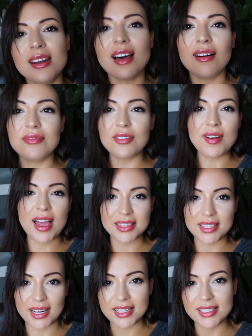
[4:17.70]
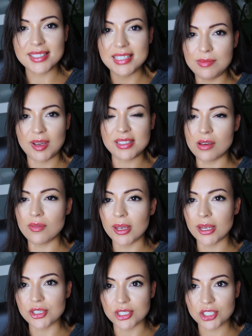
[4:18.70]
love the fact that I can see myself.
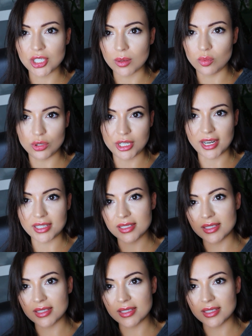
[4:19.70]
I can just double check to